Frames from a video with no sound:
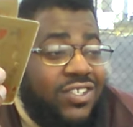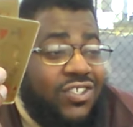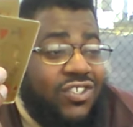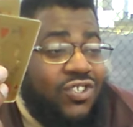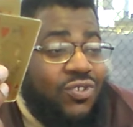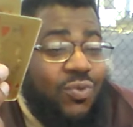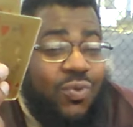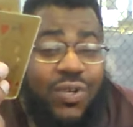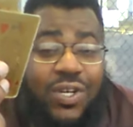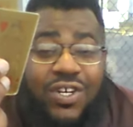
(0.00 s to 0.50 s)

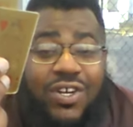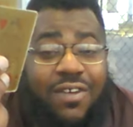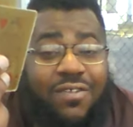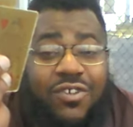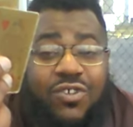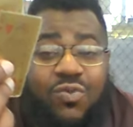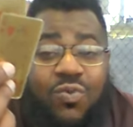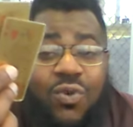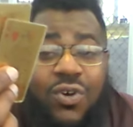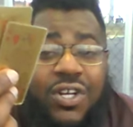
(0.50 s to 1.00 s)
do
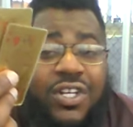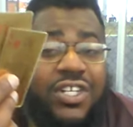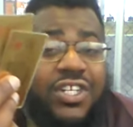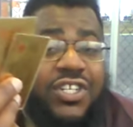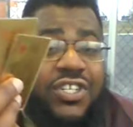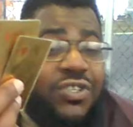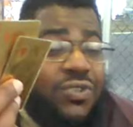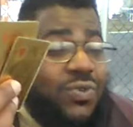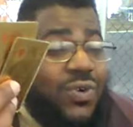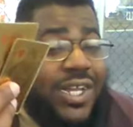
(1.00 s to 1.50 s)
whatever you wanted
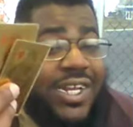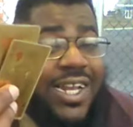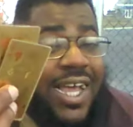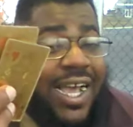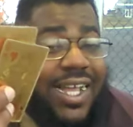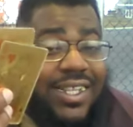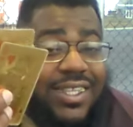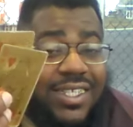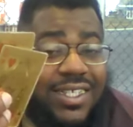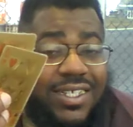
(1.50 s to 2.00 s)
to do and
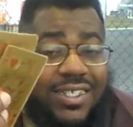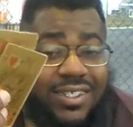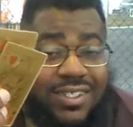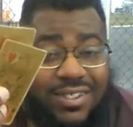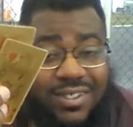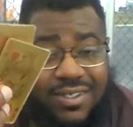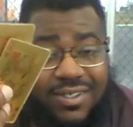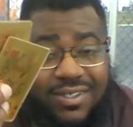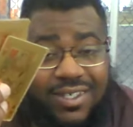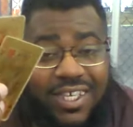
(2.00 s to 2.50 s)
not
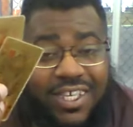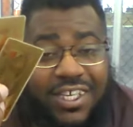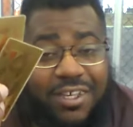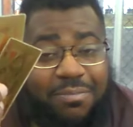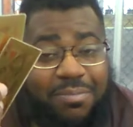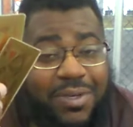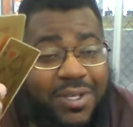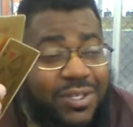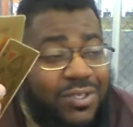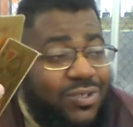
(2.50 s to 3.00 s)
this. King
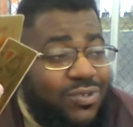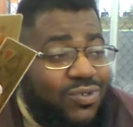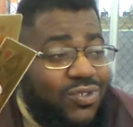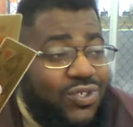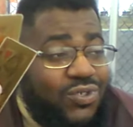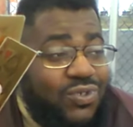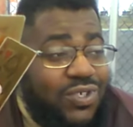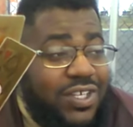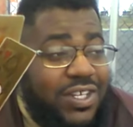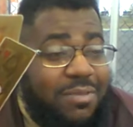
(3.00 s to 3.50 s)
of
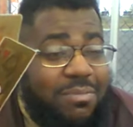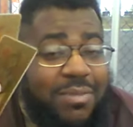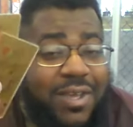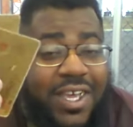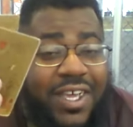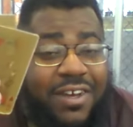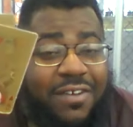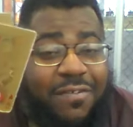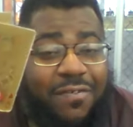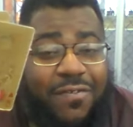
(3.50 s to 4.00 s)
Pentacles. You could have
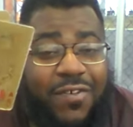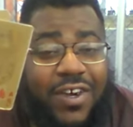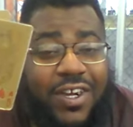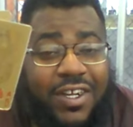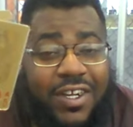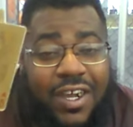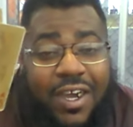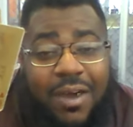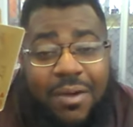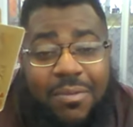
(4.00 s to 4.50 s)
man the
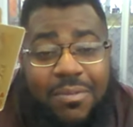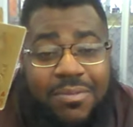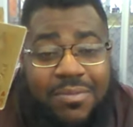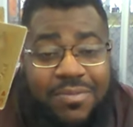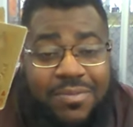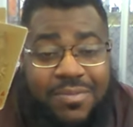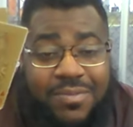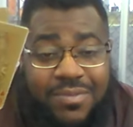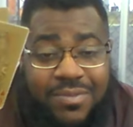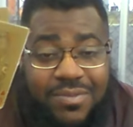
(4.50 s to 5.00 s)
fuck up
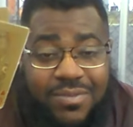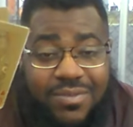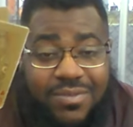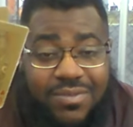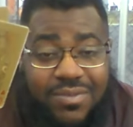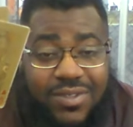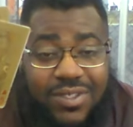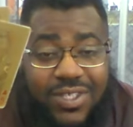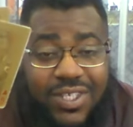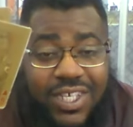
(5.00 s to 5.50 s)

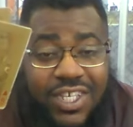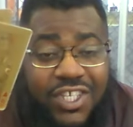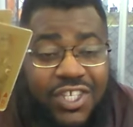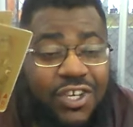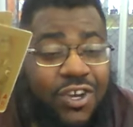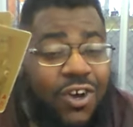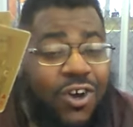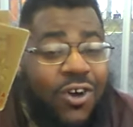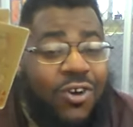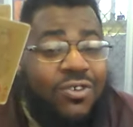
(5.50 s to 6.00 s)
in
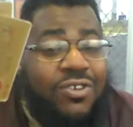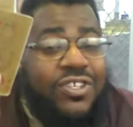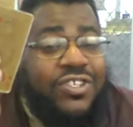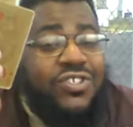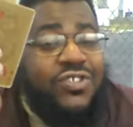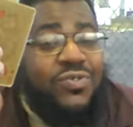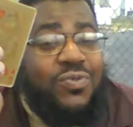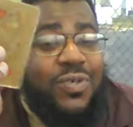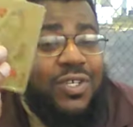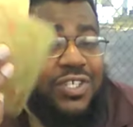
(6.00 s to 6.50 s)
your own
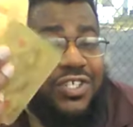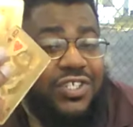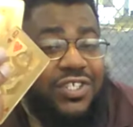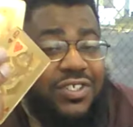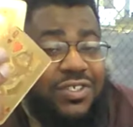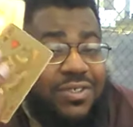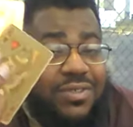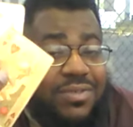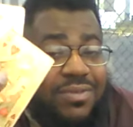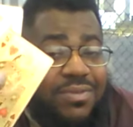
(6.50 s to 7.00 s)
intuition.